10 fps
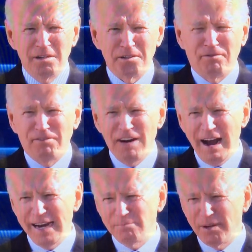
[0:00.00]

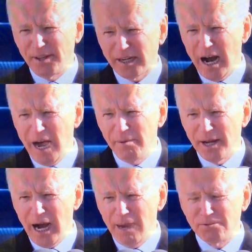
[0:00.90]
Defined by the common
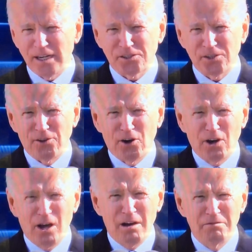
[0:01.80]
objects of their
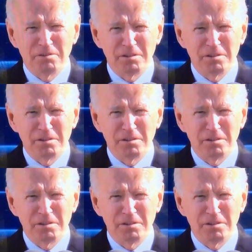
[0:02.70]
love.